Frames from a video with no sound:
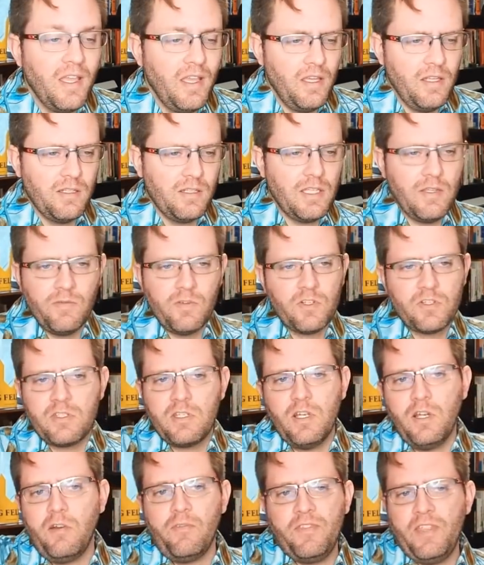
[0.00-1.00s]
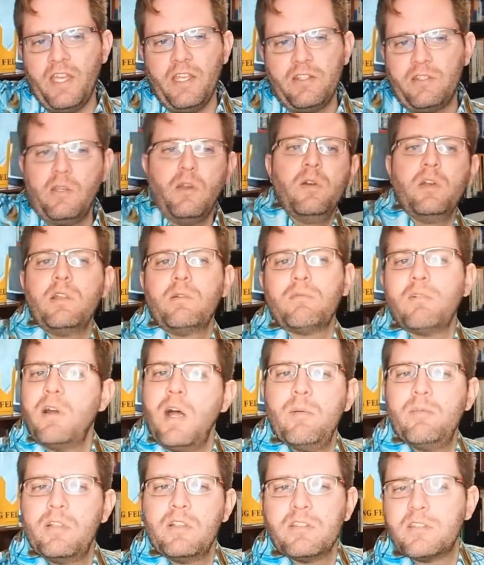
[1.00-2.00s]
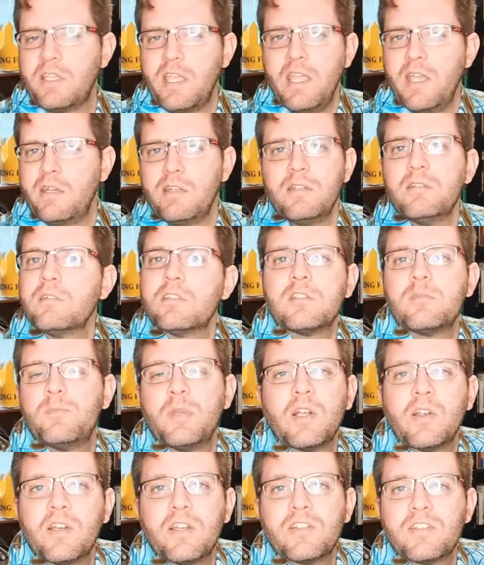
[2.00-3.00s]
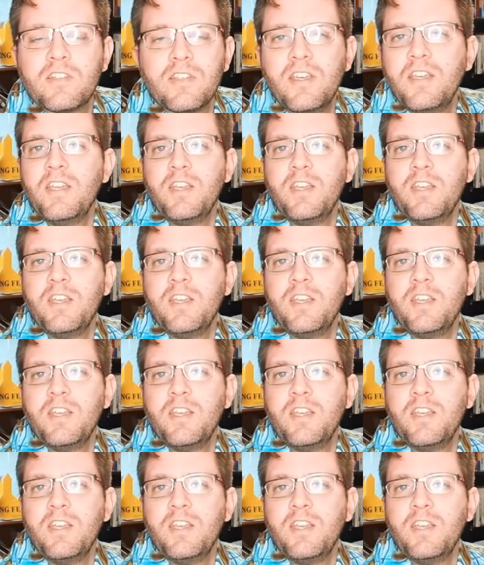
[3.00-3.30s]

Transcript: and give yourself that Tony Robbins can do spirit